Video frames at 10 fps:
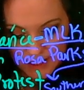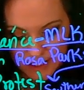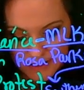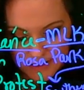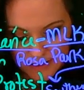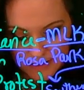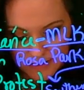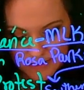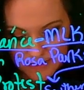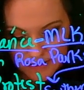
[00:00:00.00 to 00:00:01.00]

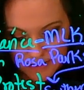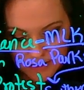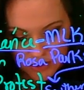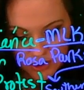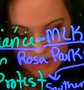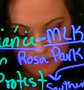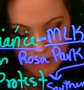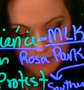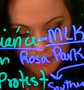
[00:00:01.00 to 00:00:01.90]
cases in just a minute,